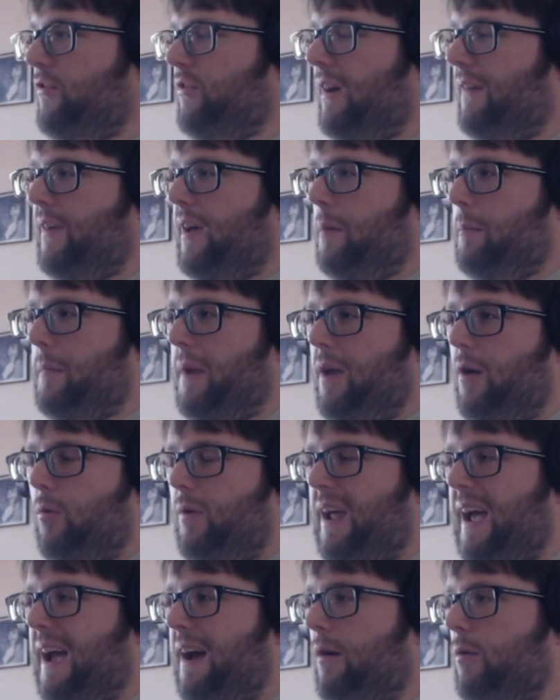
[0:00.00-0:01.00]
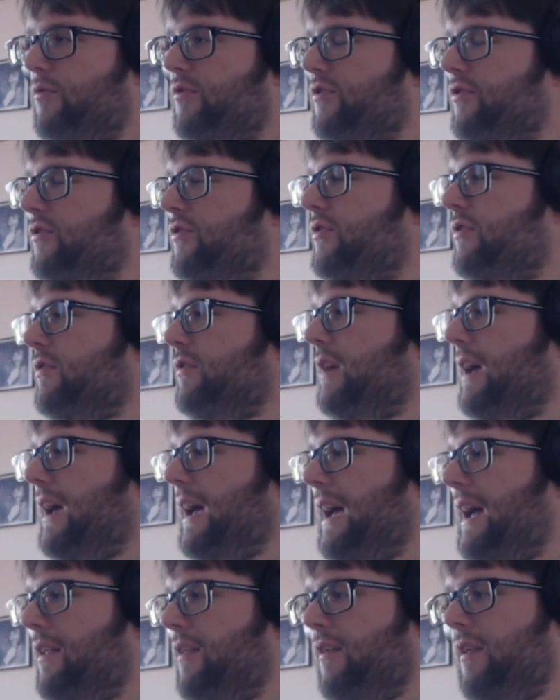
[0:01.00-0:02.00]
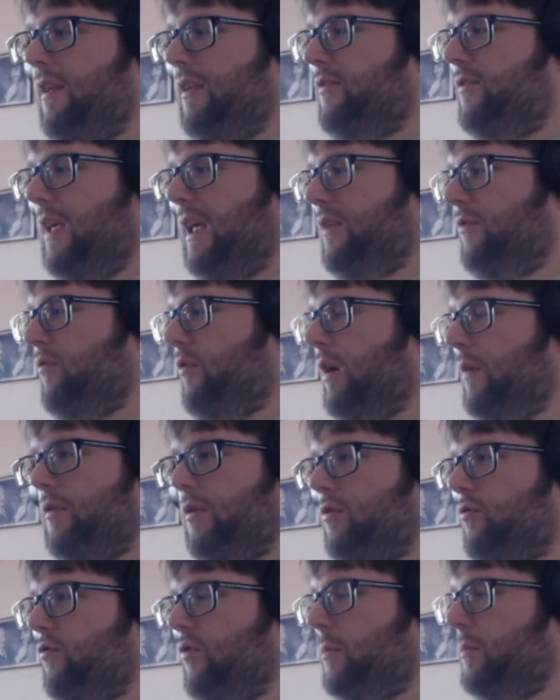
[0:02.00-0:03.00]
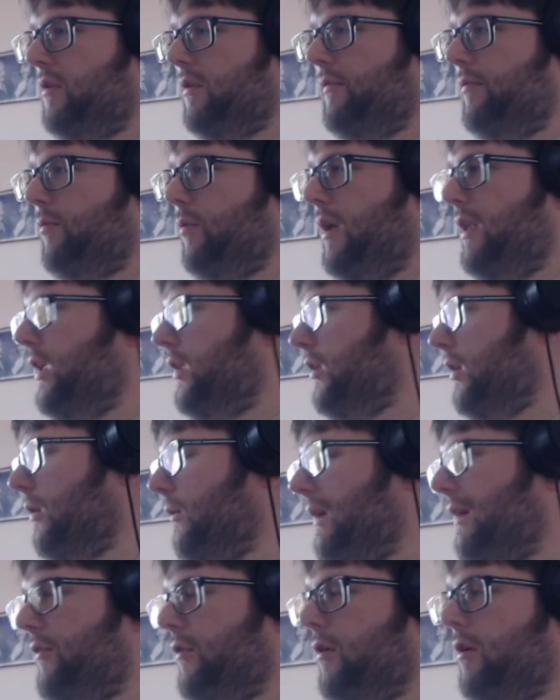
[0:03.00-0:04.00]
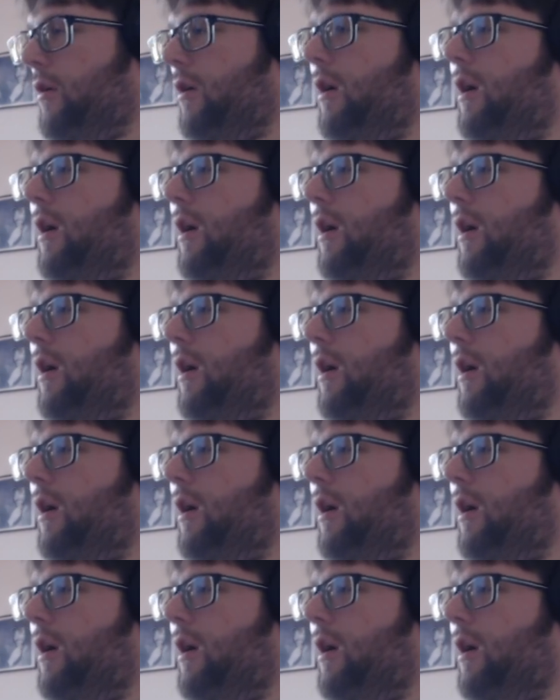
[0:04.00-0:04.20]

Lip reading: have that in my old house, and it's rather disruptive when you don't have a